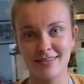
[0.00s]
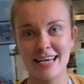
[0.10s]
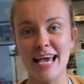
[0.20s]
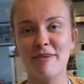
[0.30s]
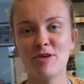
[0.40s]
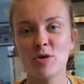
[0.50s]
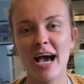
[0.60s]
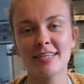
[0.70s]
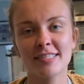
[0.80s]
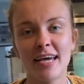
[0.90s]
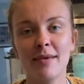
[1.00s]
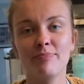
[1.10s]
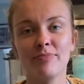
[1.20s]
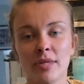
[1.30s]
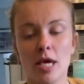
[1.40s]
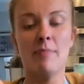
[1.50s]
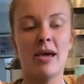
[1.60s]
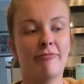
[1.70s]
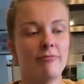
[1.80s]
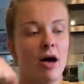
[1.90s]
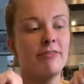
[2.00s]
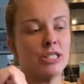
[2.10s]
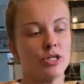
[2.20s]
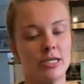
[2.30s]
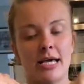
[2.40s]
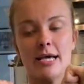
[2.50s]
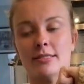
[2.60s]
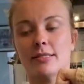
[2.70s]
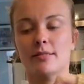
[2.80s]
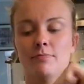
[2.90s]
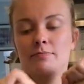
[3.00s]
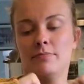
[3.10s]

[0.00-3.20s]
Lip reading: If you guessed it, give me a victory dance.